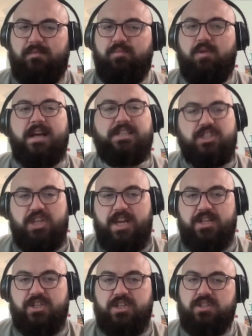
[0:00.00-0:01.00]
Price
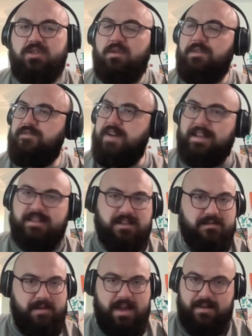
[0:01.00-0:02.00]
changes don't affect the
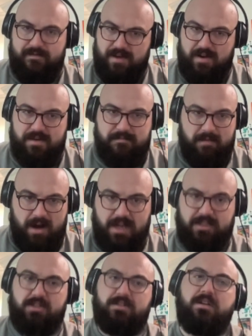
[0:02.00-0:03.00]
demand very
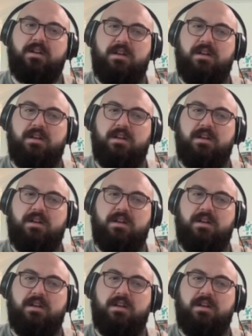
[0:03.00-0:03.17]
much,